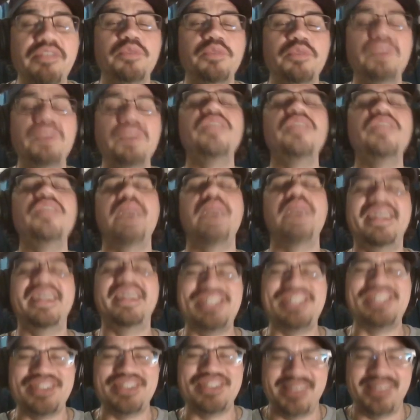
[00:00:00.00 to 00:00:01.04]
Ridley
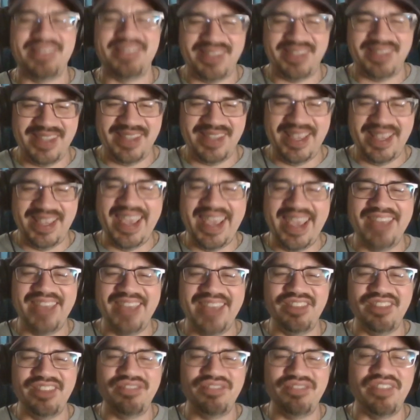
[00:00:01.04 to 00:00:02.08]
managers. Yeah,
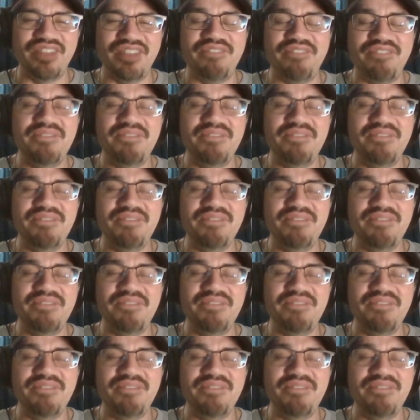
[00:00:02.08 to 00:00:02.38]
the